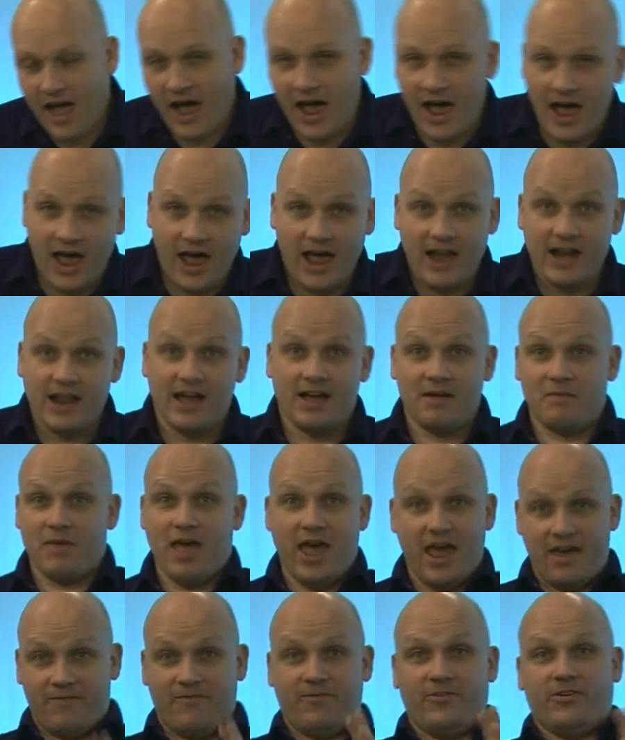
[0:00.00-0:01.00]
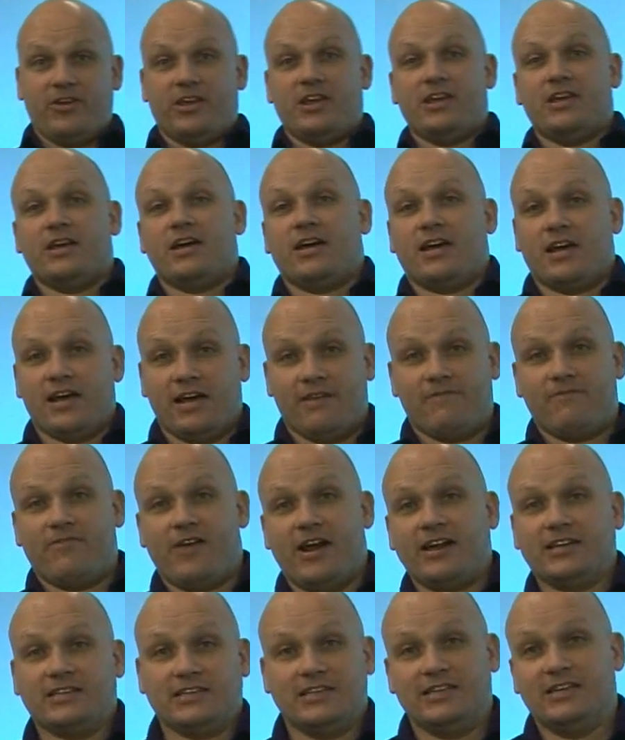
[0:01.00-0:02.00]
And every
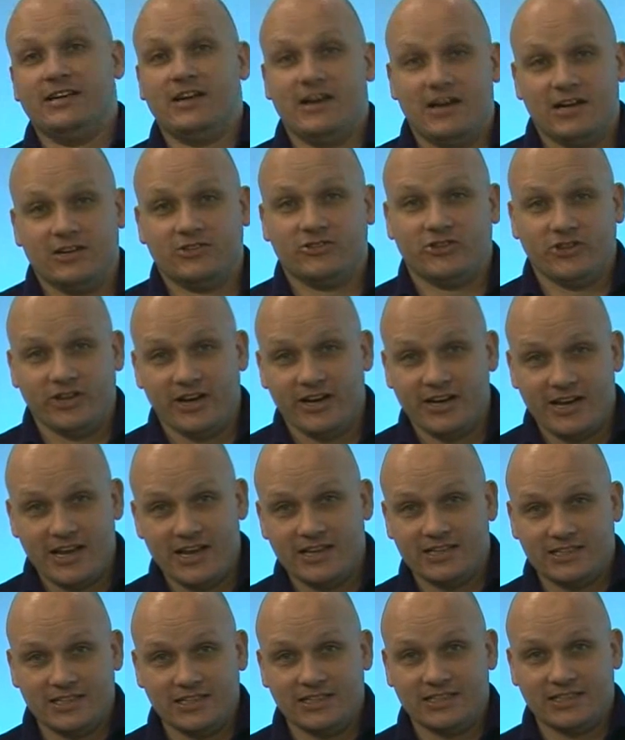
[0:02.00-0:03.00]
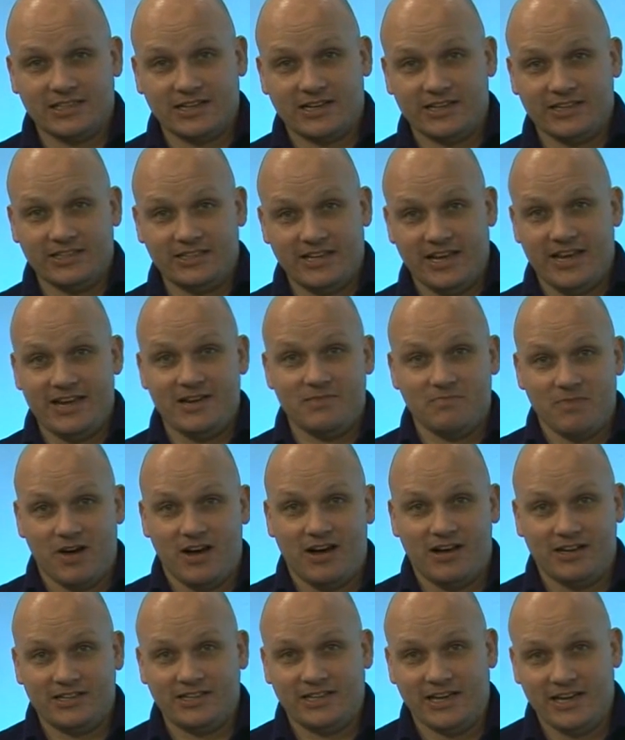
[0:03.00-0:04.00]
Frank Sinatra needs his sort of Dean
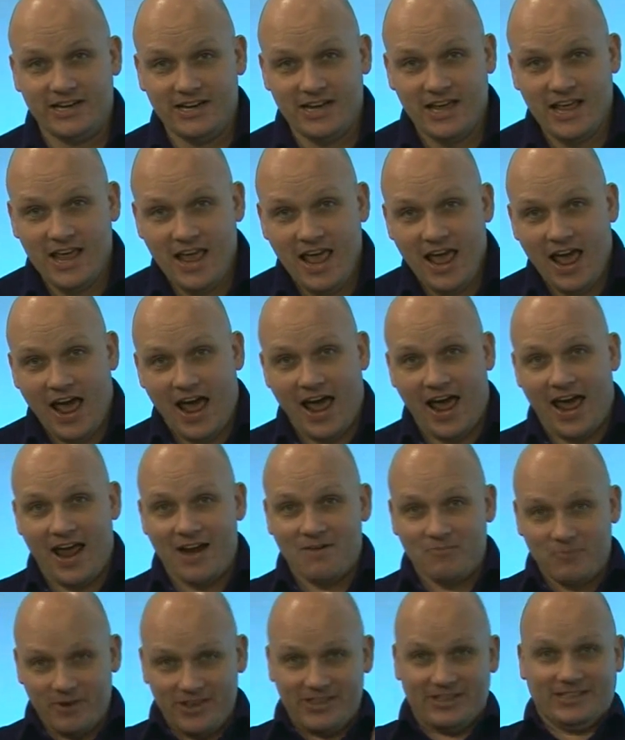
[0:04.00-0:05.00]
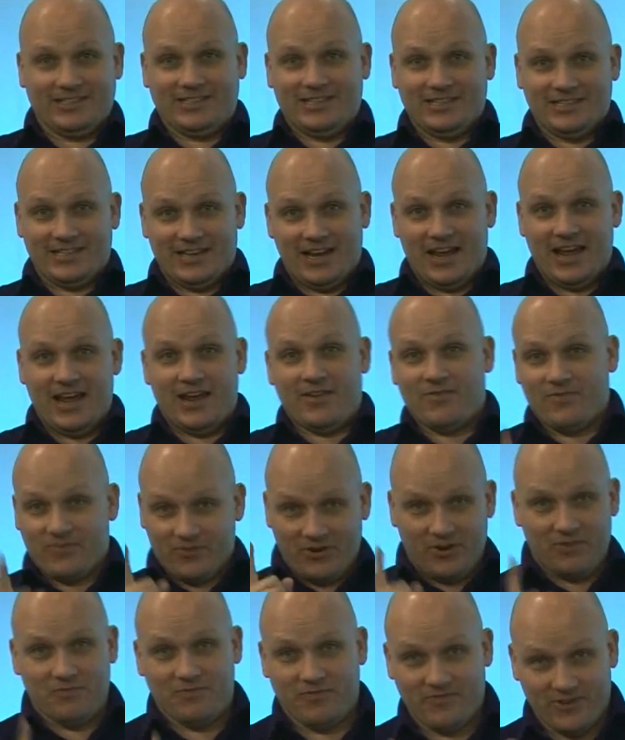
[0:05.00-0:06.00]
Martin. And with us today
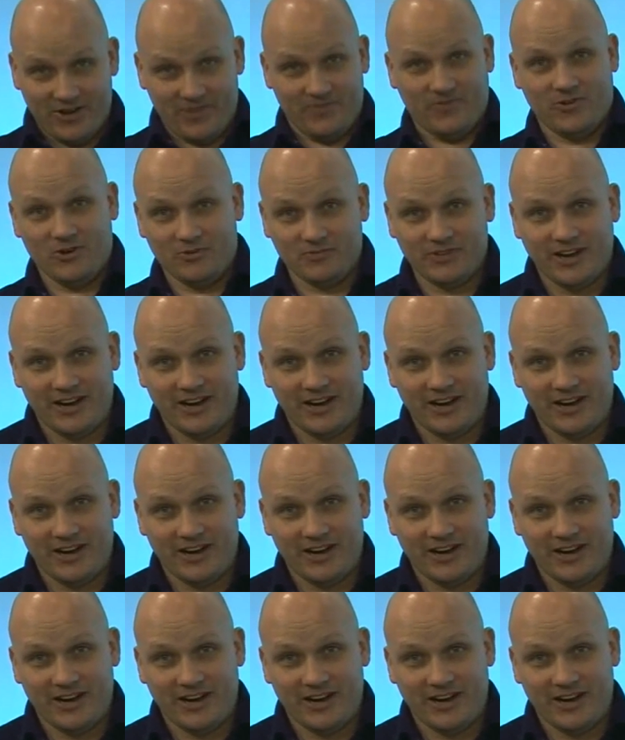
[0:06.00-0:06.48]
from Freeform